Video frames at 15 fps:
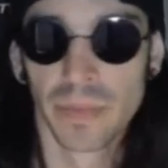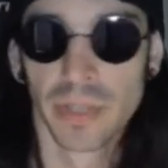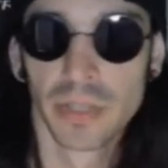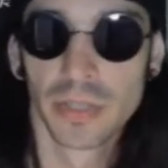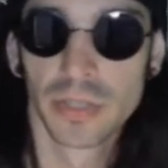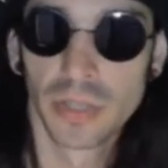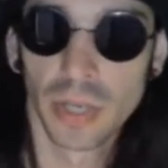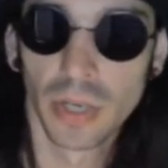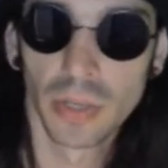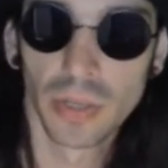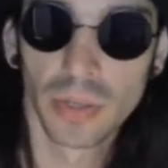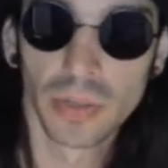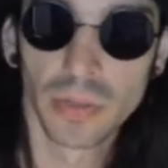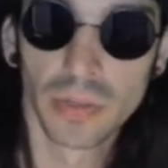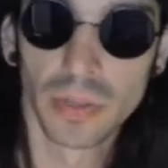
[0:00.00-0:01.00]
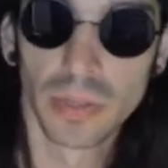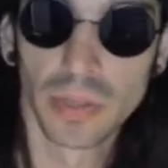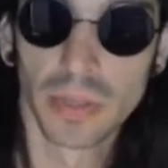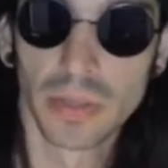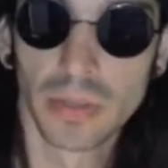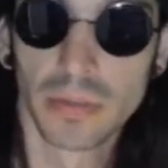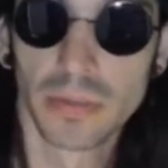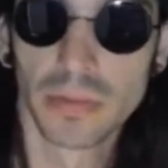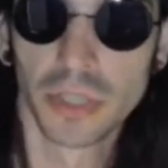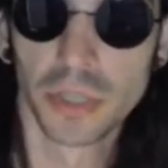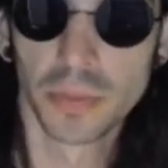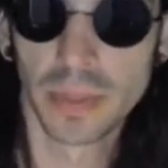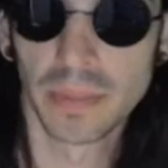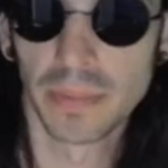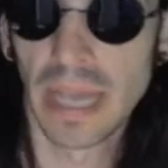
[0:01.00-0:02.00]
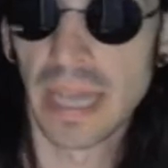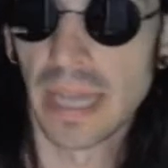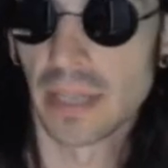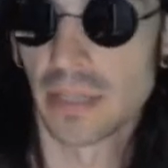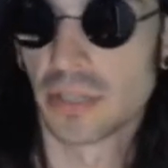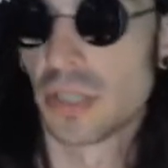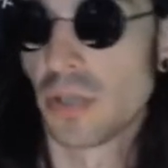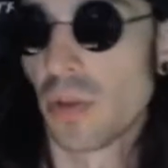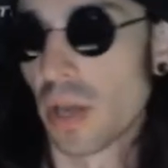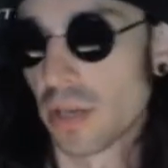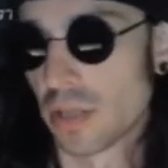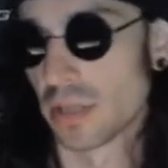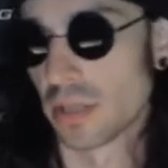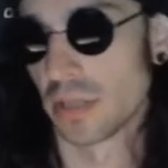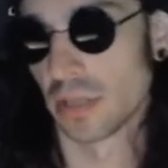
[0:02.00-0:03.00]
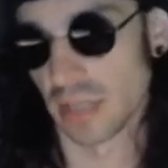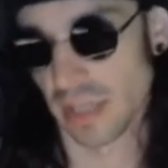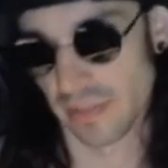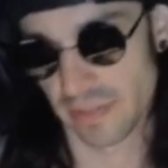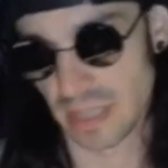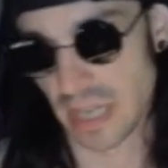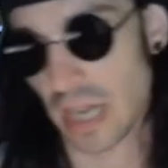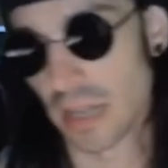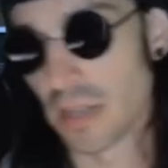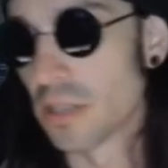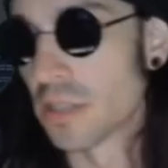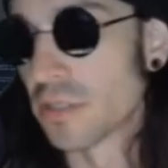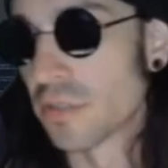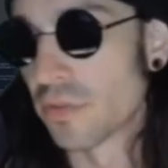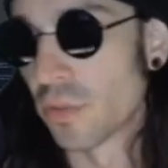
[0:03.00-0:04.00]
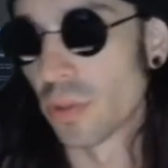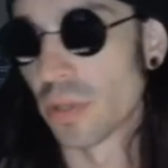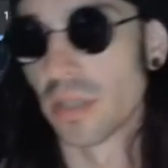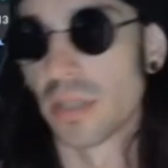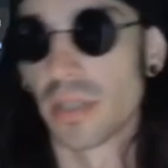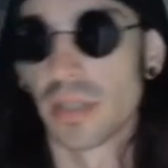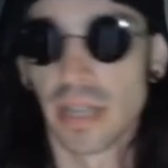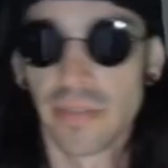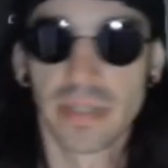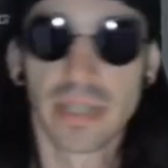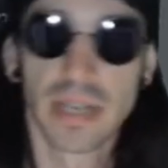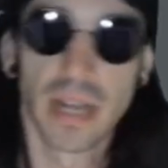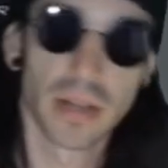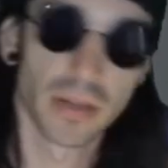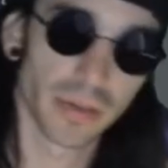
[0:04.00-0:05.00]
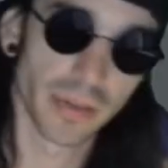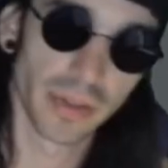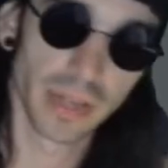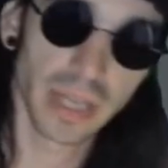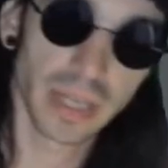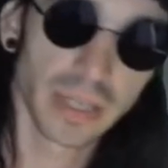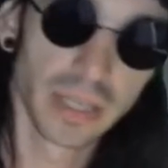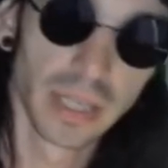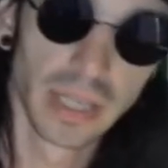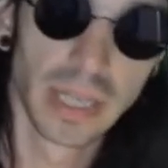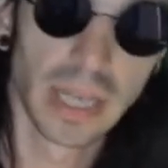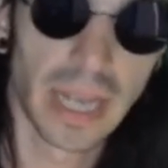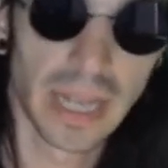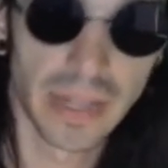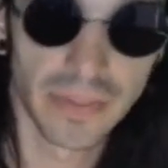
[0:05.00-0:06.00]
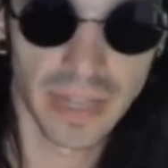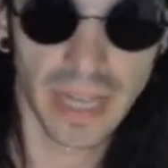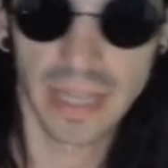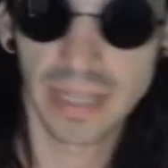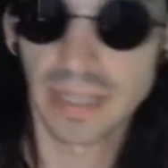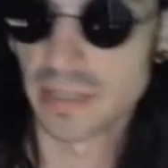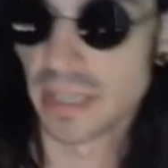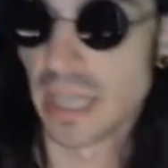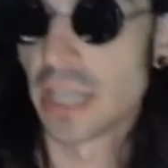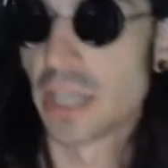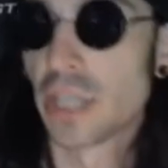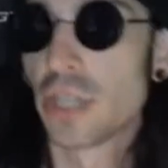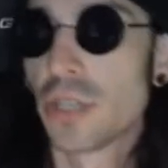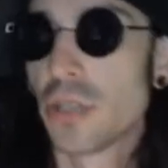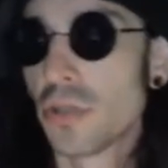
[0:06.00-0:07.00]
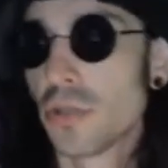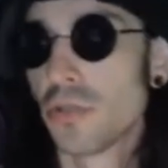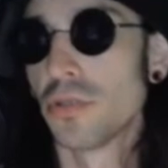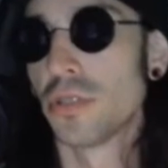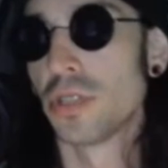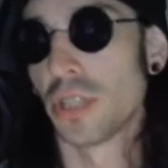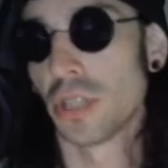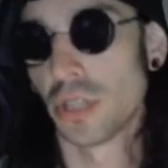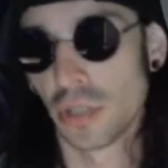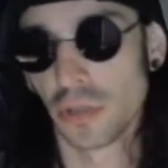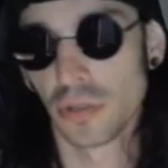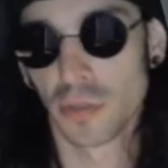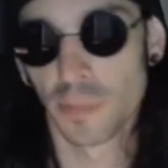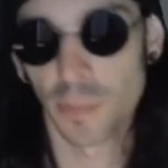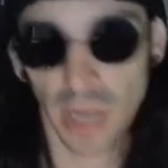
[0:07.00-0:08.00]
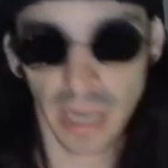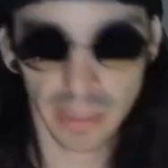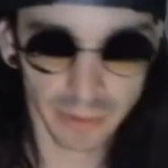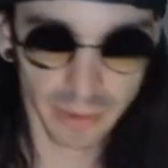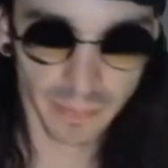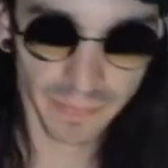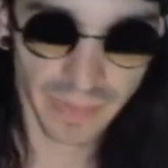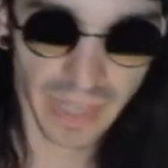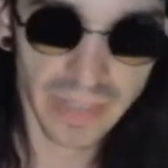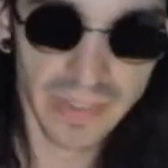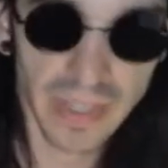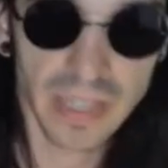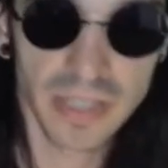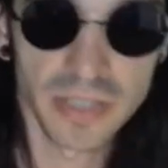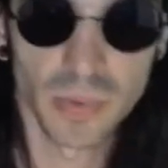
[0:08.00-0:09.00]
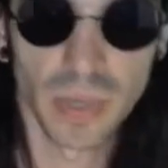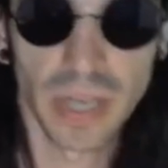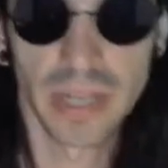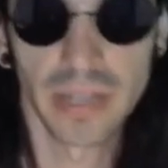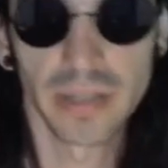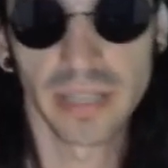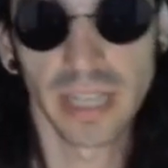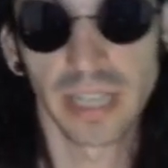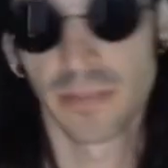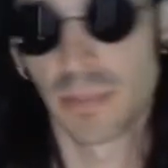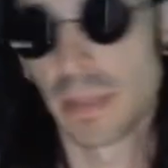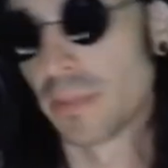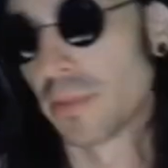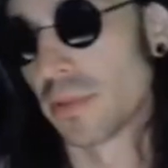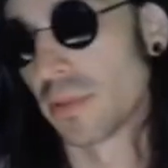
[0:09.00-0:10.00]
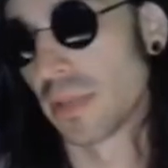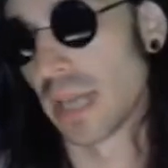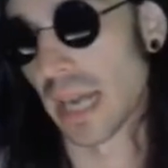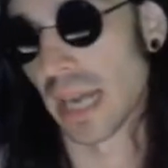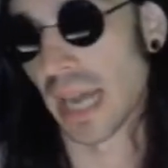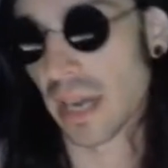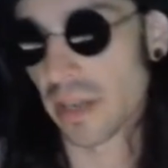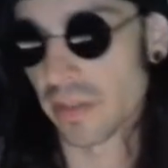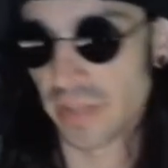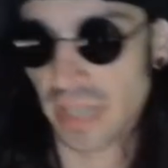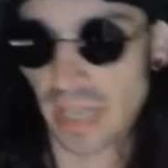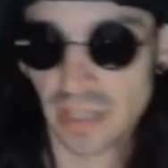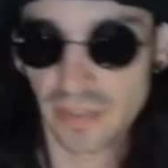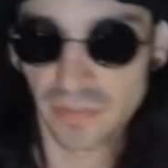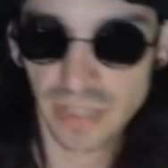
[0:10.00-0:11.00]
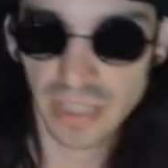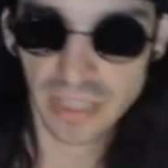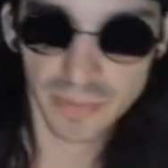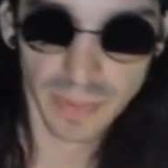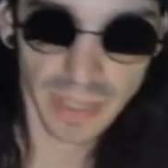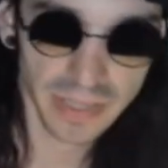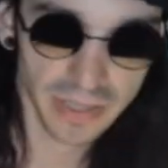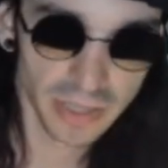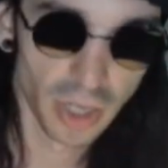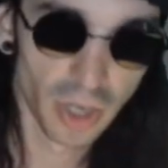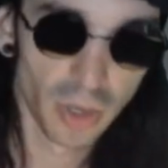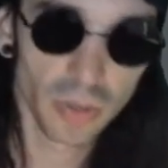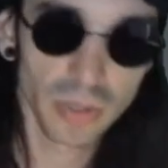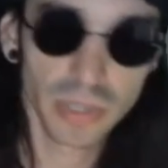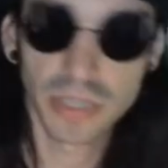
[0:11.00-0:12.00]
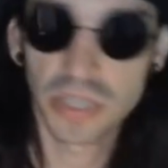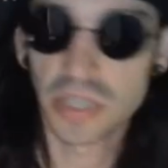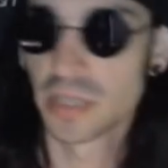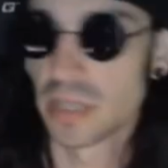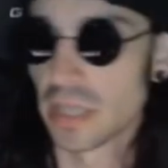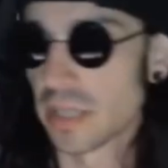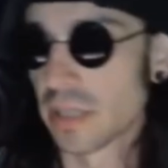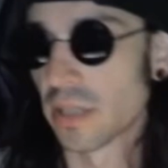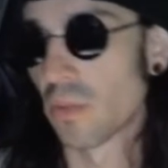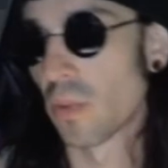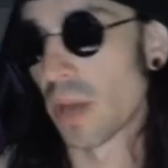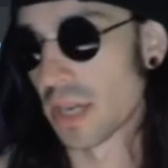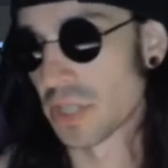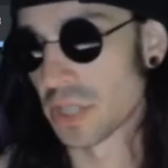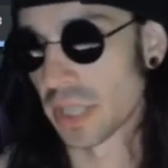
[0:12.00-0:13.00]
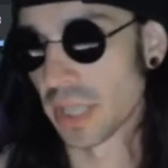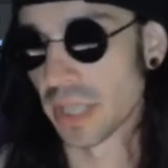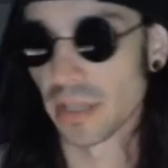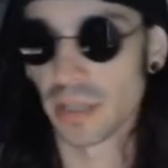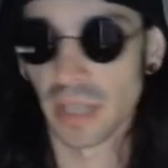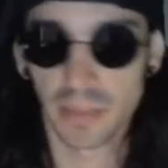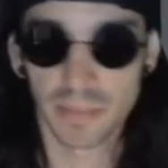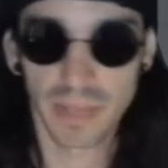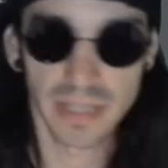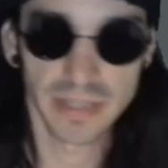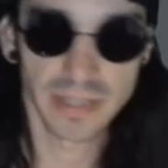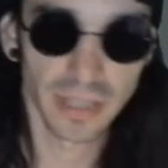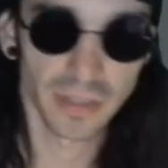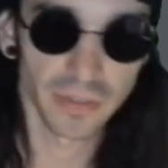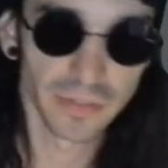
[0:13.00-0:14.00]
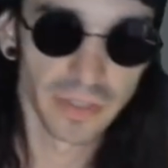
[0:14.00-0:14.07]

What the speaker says: So, you'd be paying $211 for an $11 thing, and that is a huge, huge problem. And that is why a lot of people got out of the NFT space or are just sitting there watching it, like myself.